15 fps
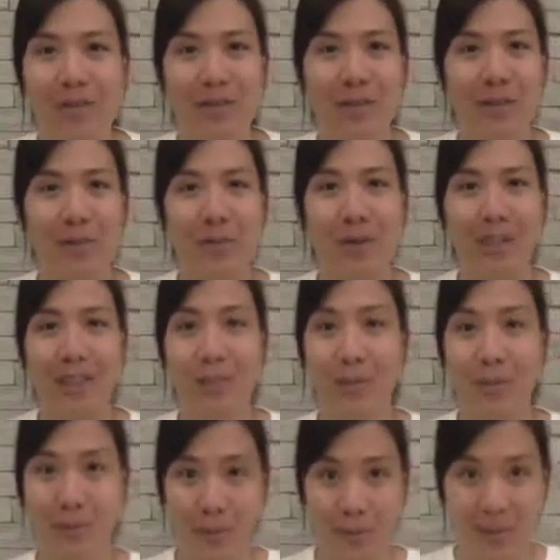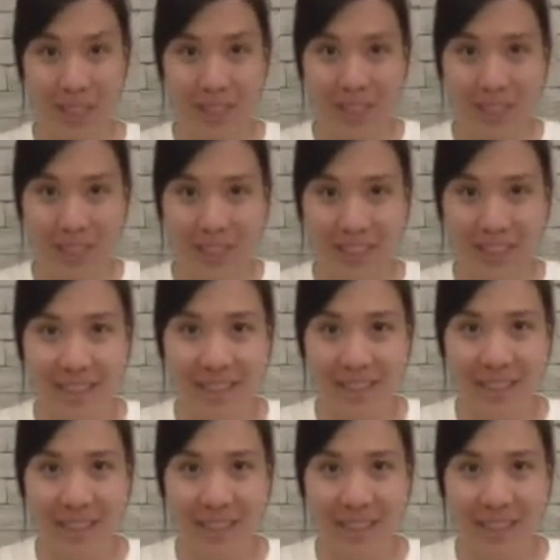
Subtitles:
from Kuala Lumpur, Malaysia.